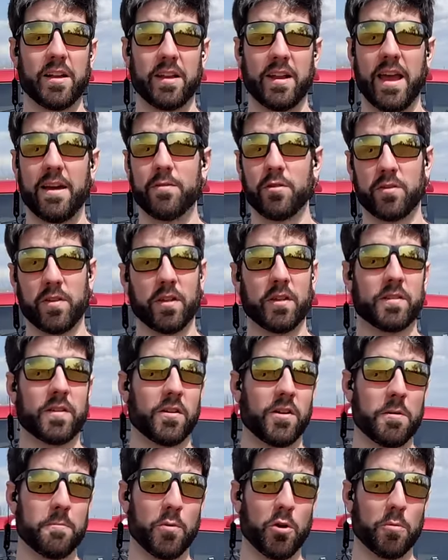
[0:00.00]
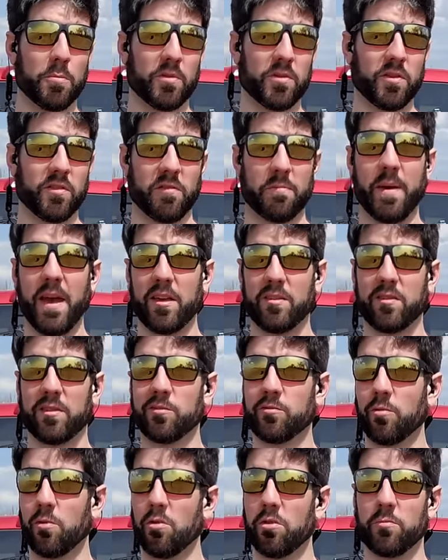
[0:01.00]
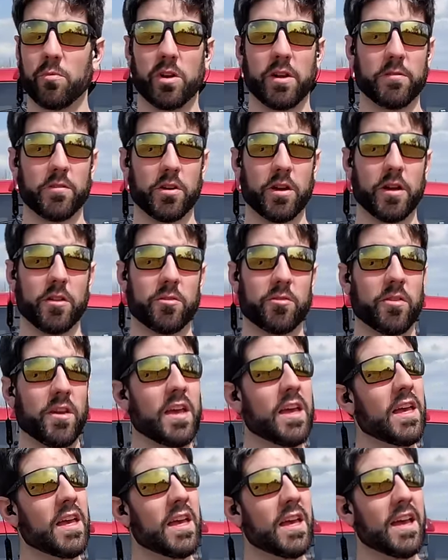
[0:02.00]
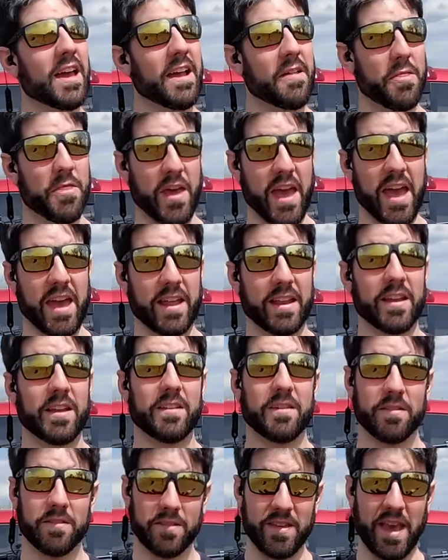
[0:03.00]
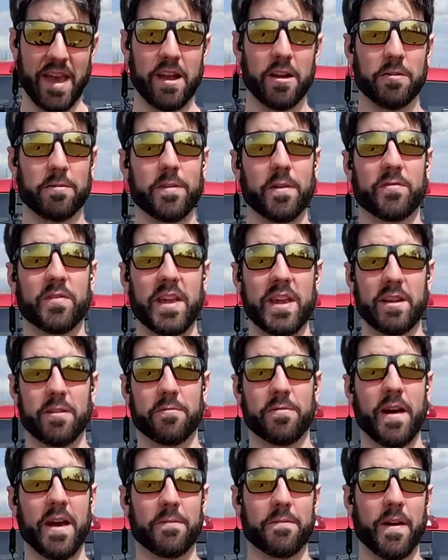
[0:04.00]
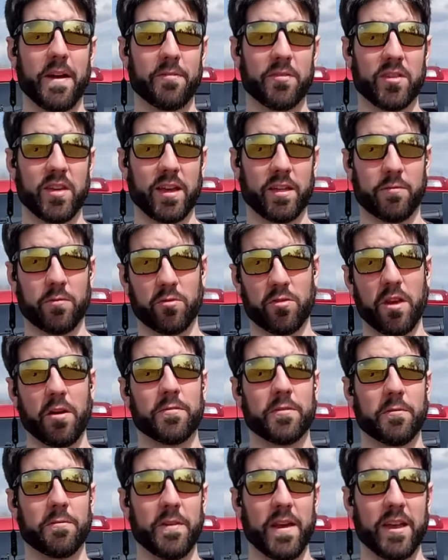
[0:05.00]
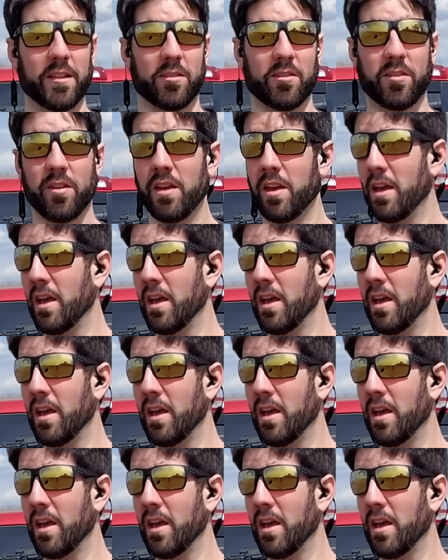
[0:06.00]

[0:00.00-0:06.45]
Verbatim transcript: and have utilitarian purposes of pest control and whatever else and then the AR-15 and 5.56 for self-defense.